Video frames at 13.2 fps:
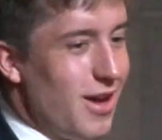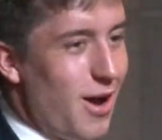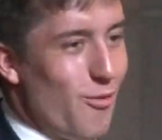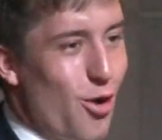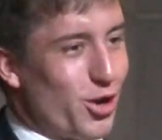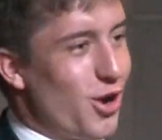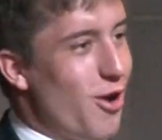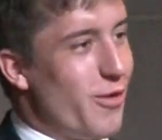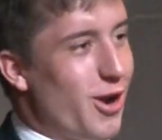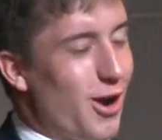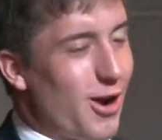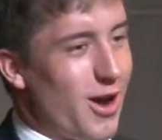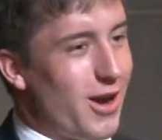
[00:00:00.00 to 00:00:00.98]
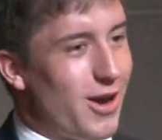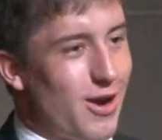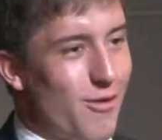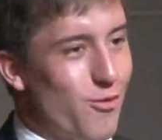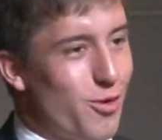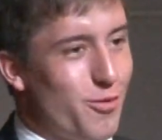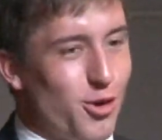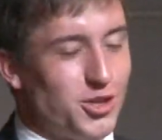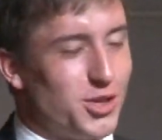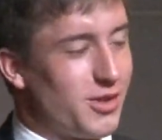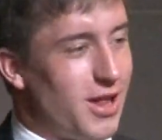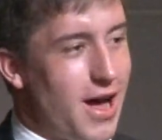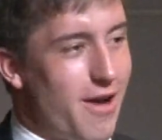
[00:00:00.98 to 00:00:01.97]
I'm walking over here and I hear everyone
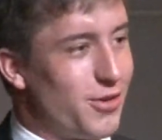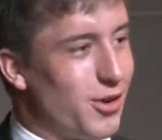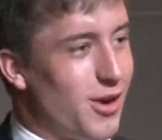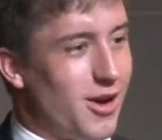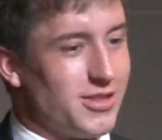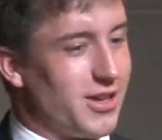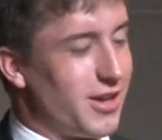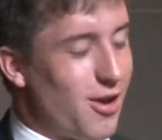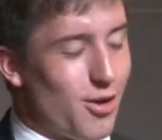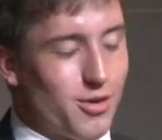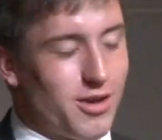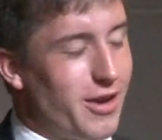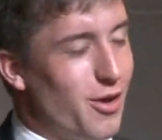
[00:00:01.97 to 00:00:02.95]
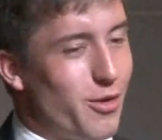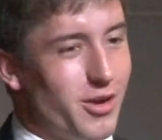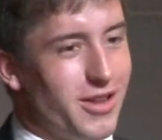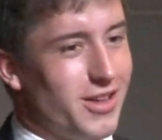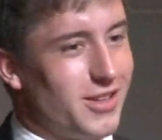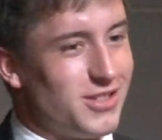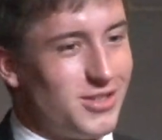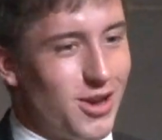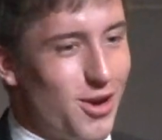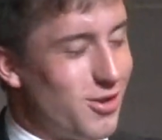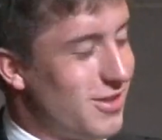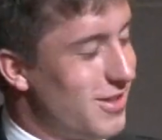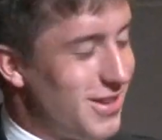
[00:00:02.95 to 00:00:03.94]
bursting with laughter, and I was like, oh, I know what it is. So